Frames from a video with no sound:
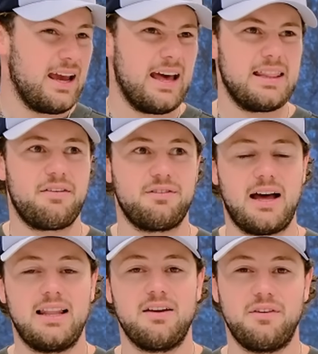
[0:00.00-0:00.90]
And that
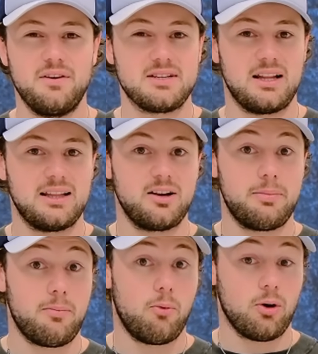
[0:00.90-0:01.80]
FLYLITE feels a little
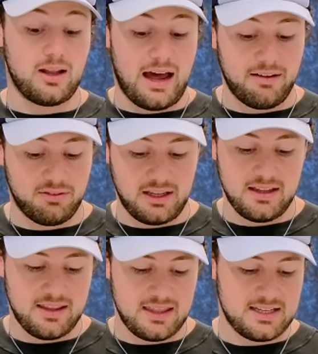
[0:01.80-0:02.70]
bit more lively
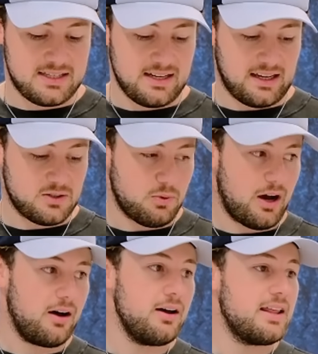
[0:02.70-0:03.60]
than this stick as
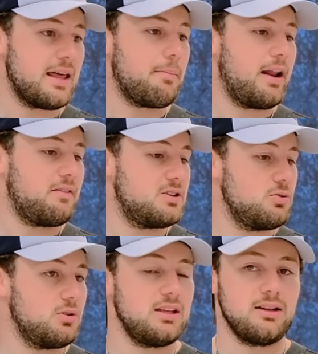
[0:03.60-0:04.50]
well. That might have to do
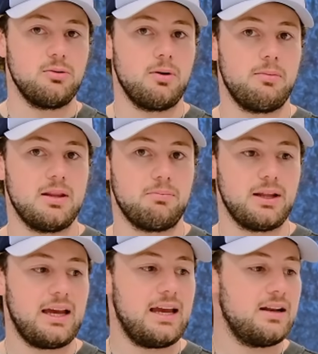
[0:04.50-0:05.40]
with the aluminum in the
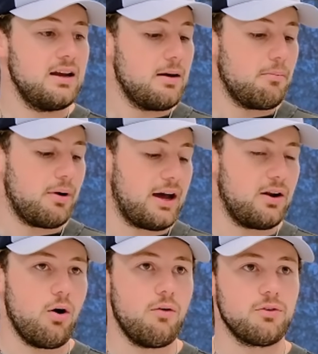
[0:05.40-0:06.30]
blade, but
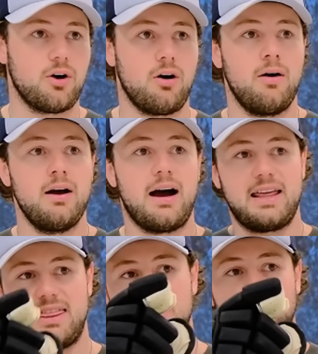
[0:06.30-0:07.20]
overall, I
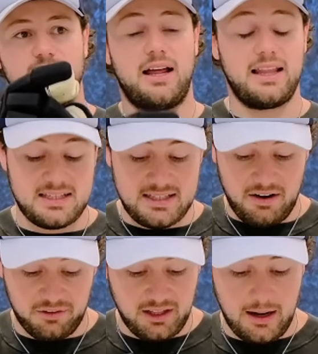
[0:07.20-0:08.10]
think the FLYLITE's
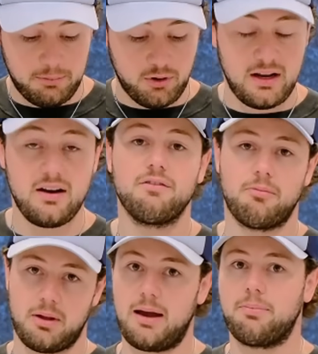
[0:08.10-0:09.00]
definitely an upgrade from
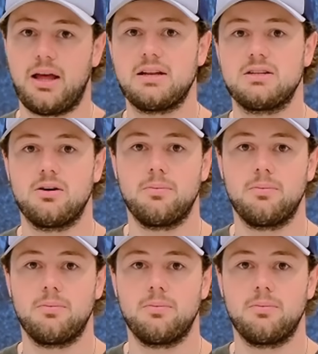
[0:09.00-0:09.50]
the HyperLite 2.